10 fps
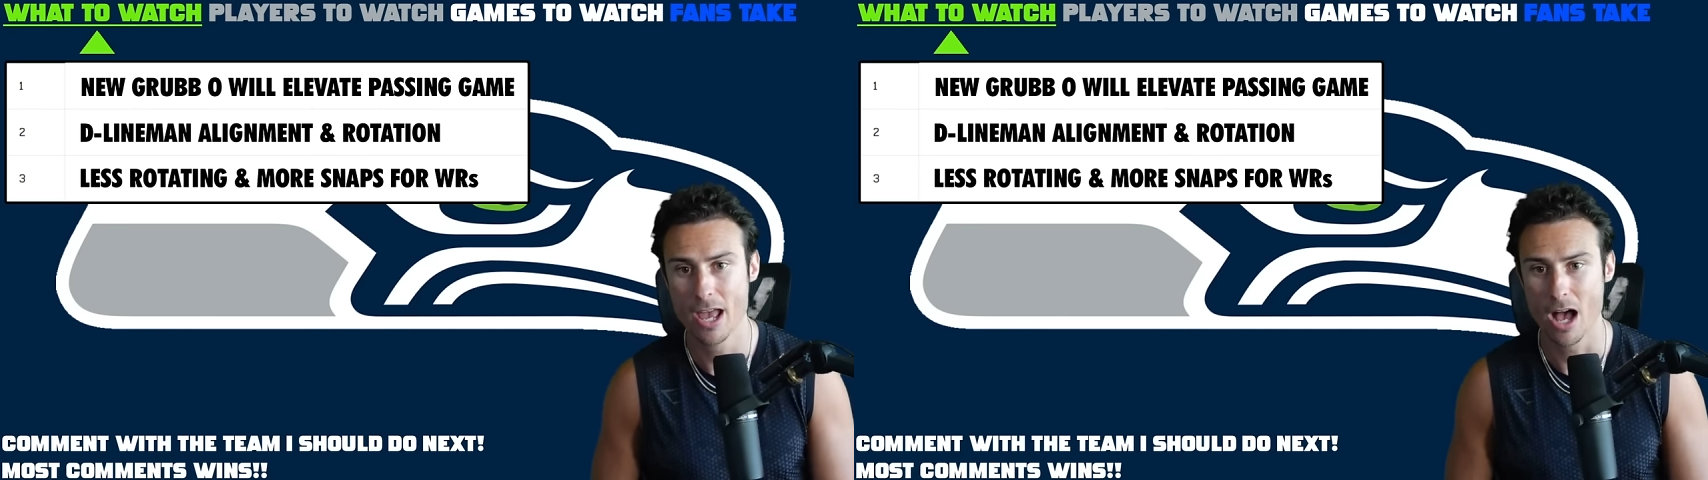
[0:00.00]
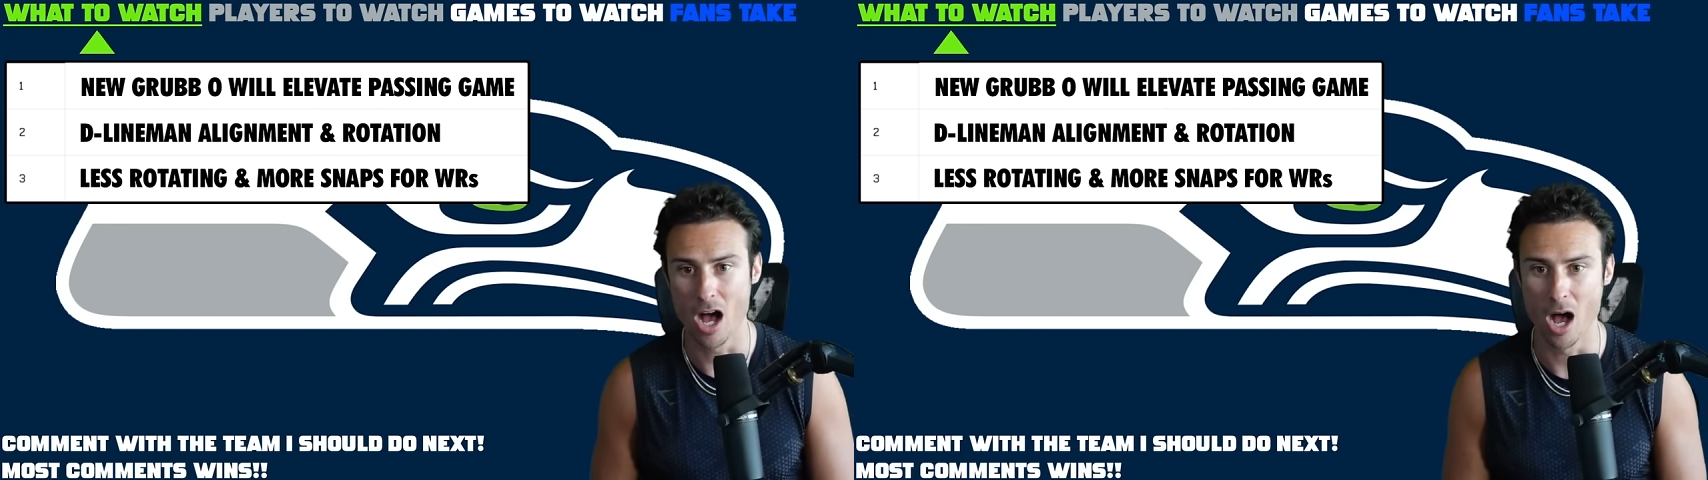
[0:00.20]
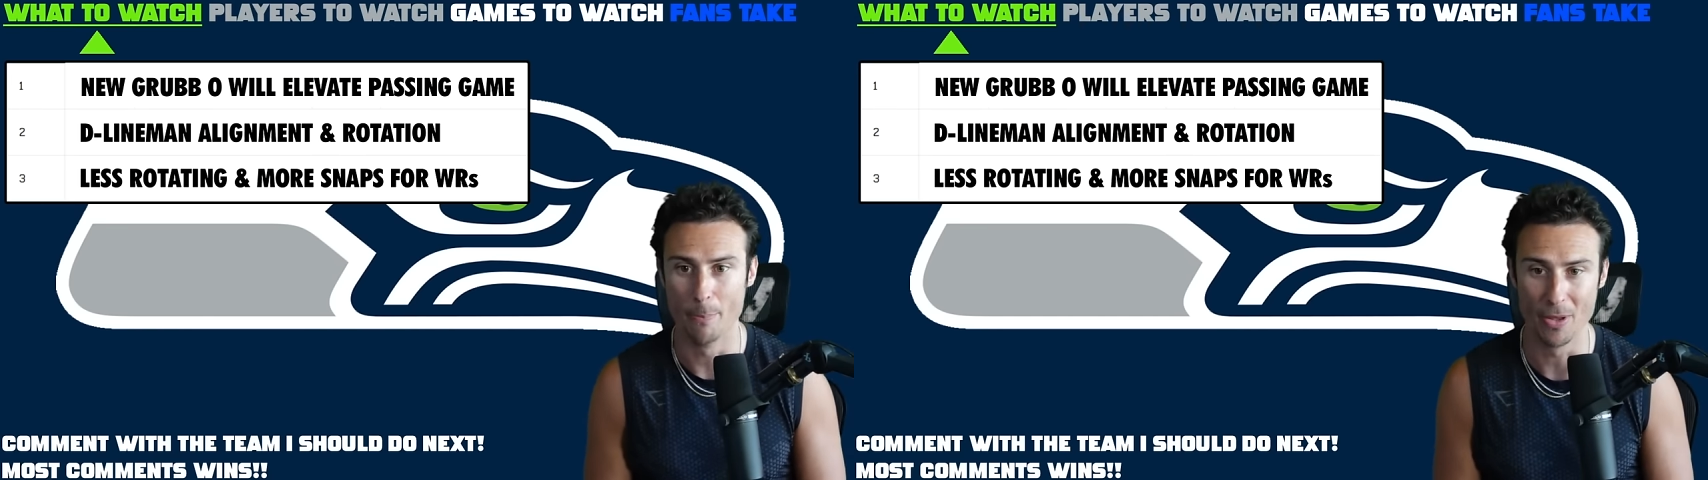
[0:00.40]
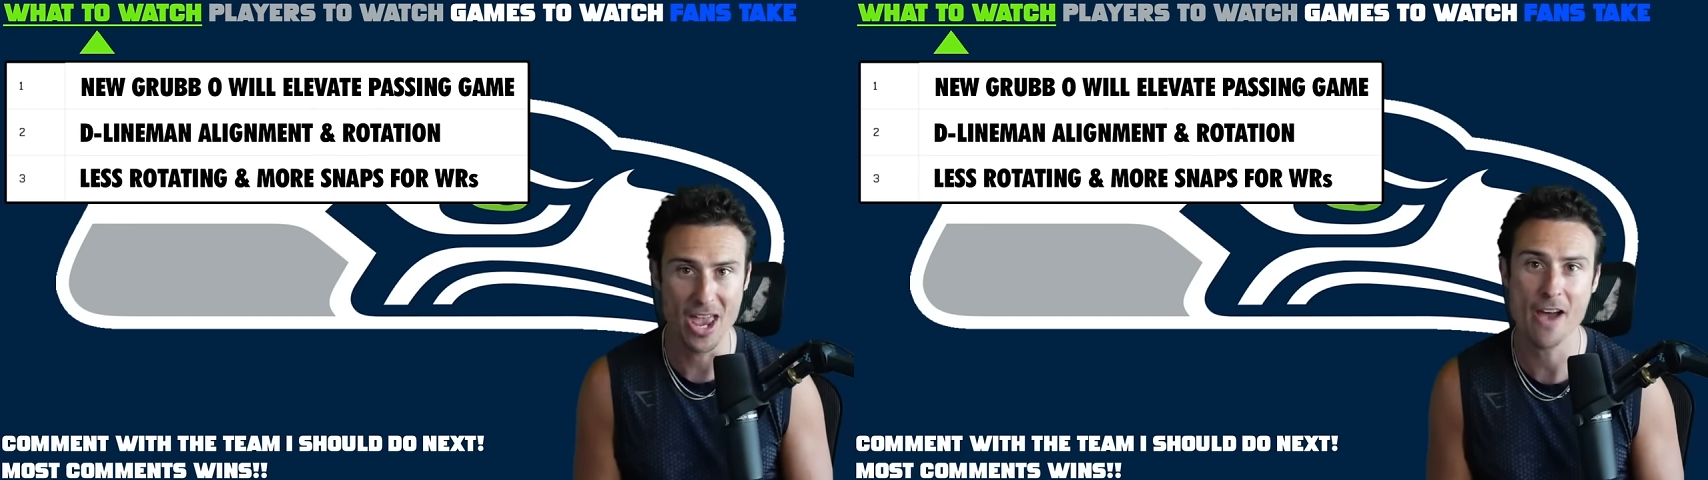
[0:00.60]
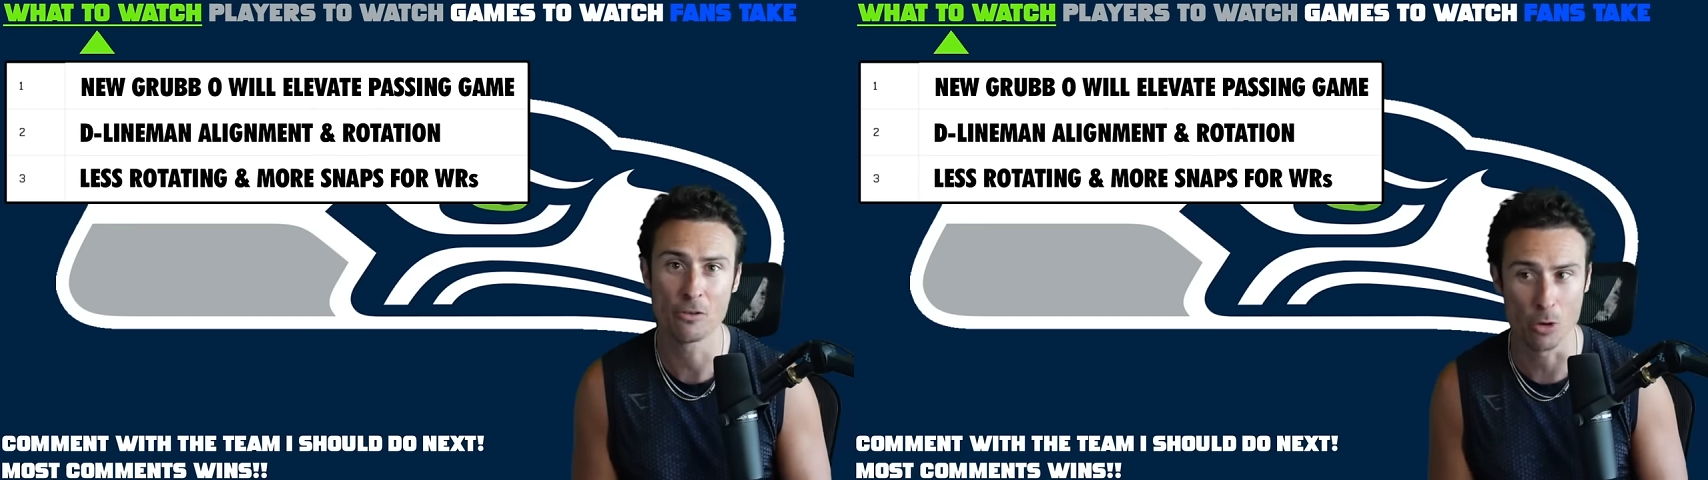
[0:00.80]
but they
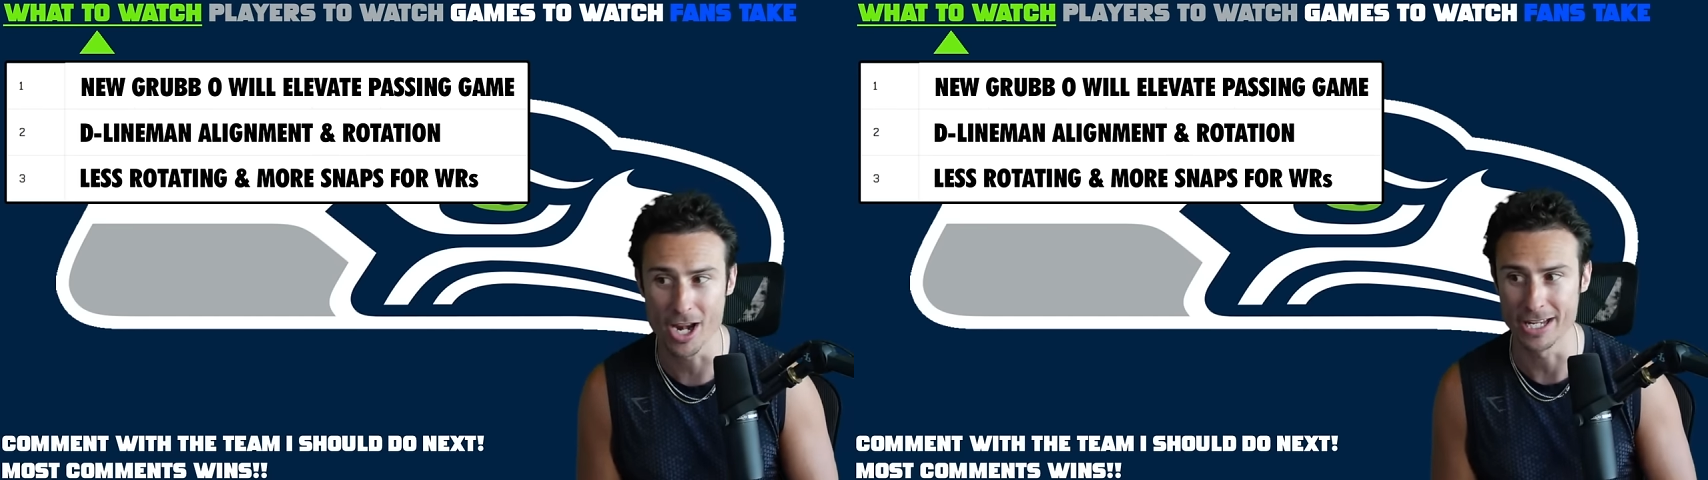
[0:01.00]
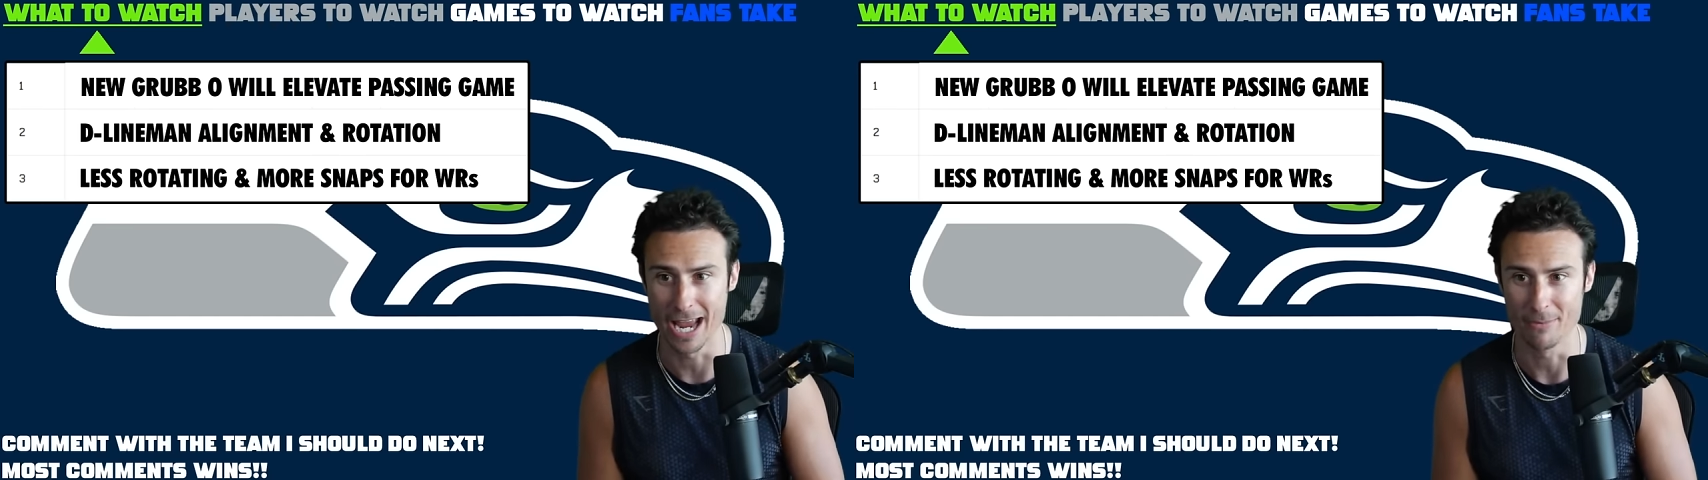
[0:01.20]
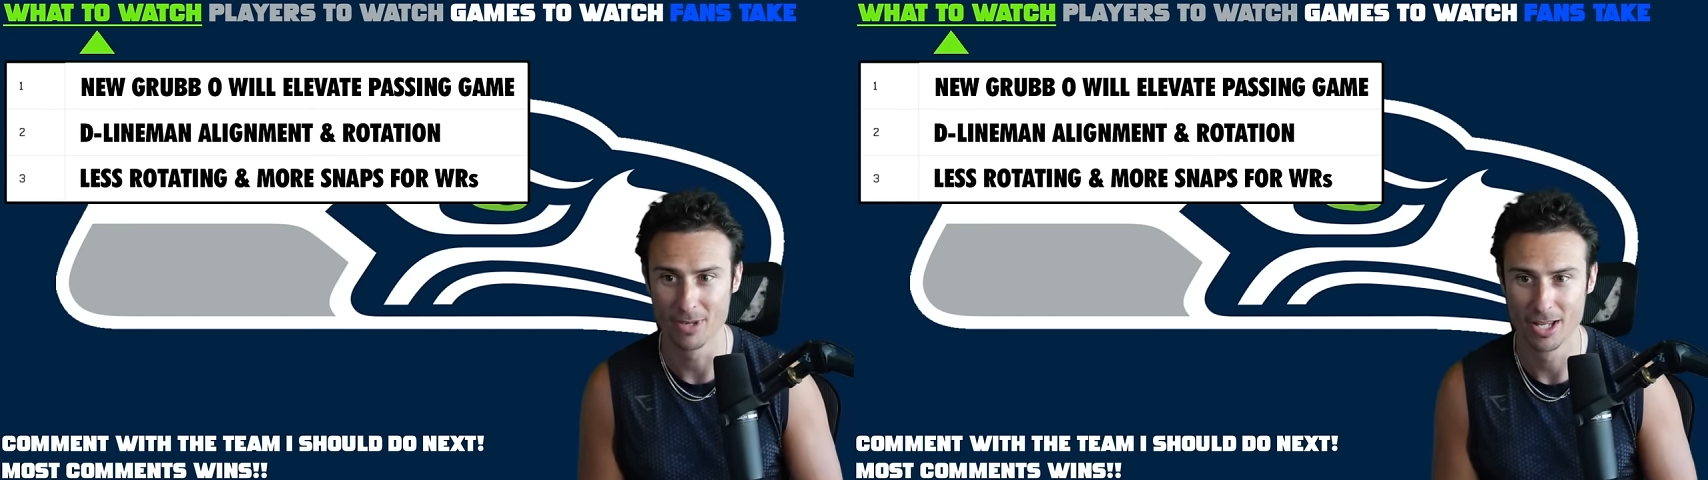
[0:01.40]
have a running game.